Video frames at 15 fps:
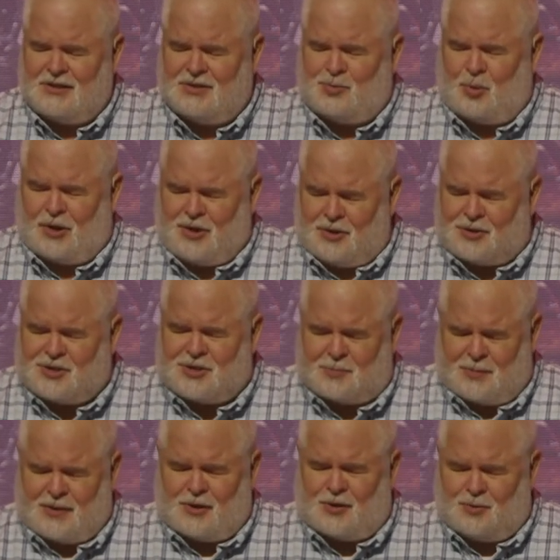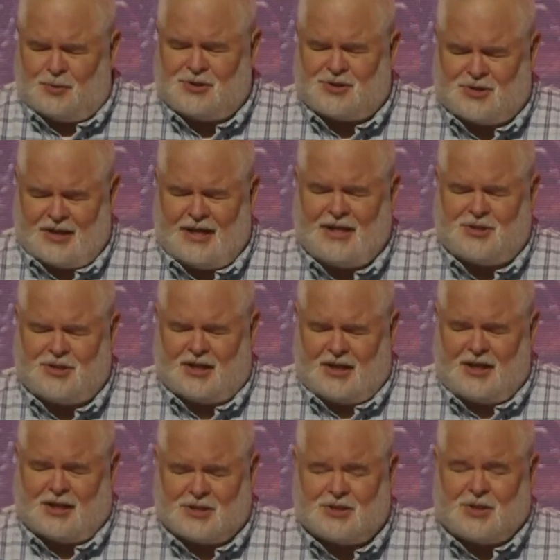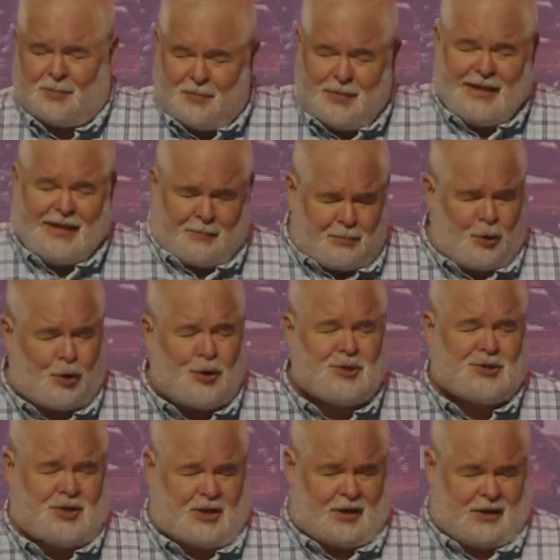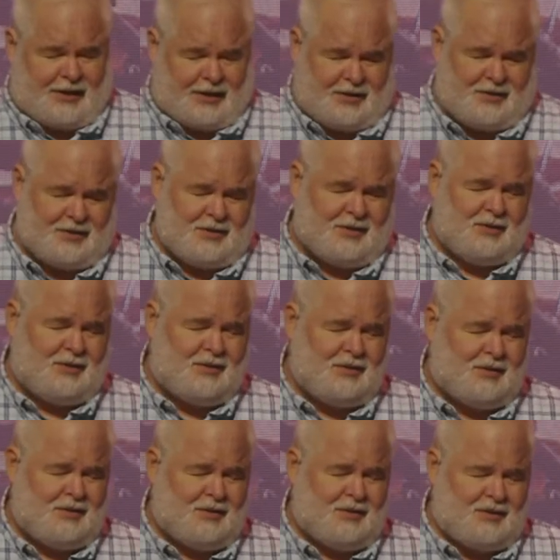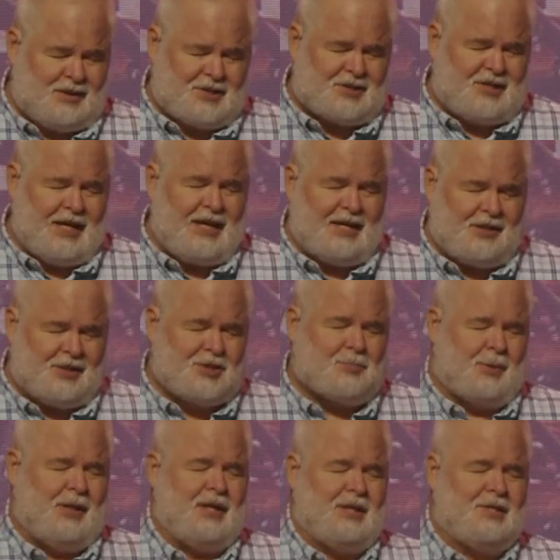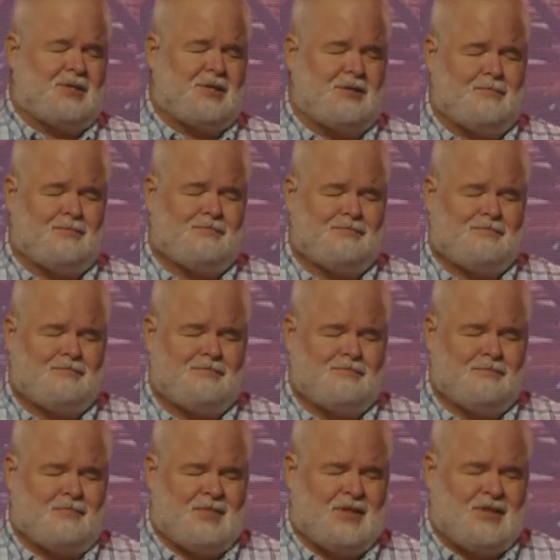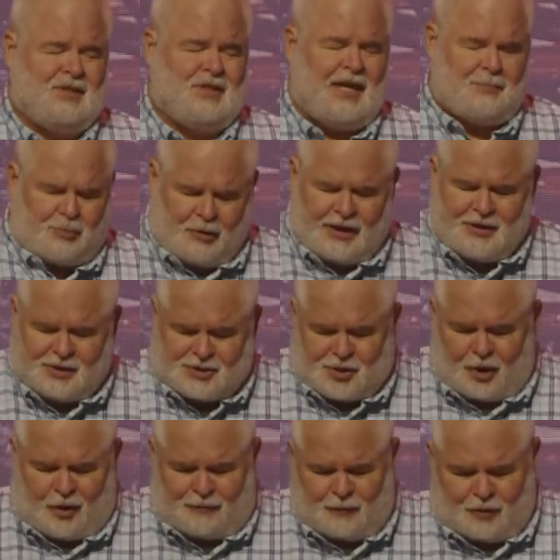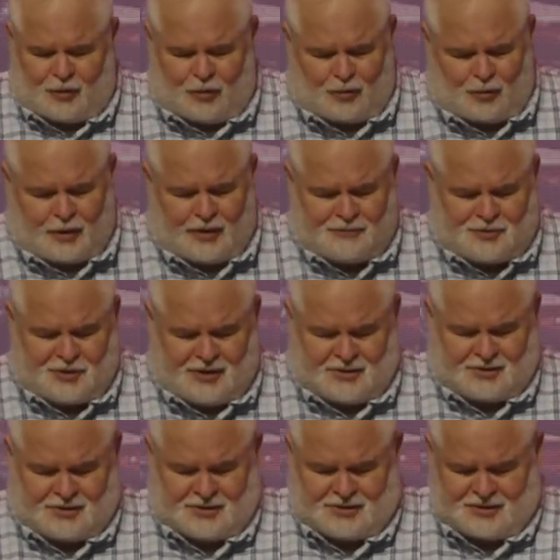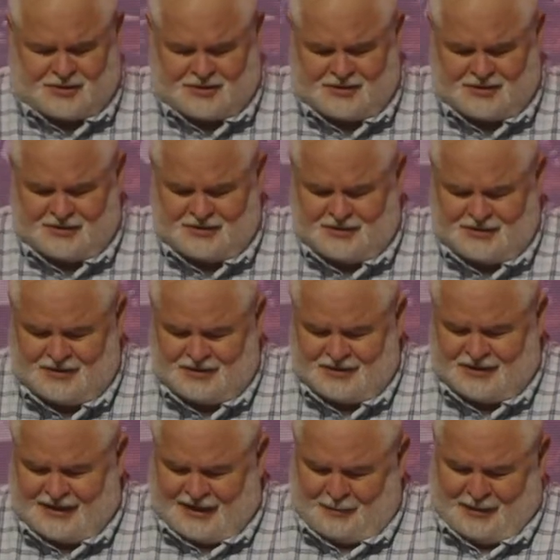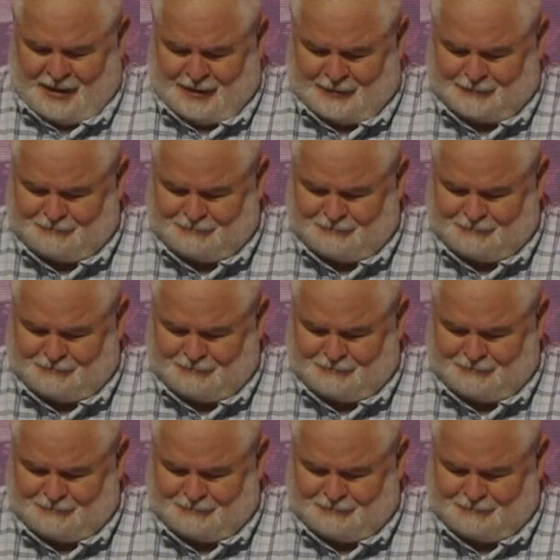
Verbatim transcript: what your Spirit would say to us, to me personally, this day in this place. I pray this all for the glory of Jesus. Amen.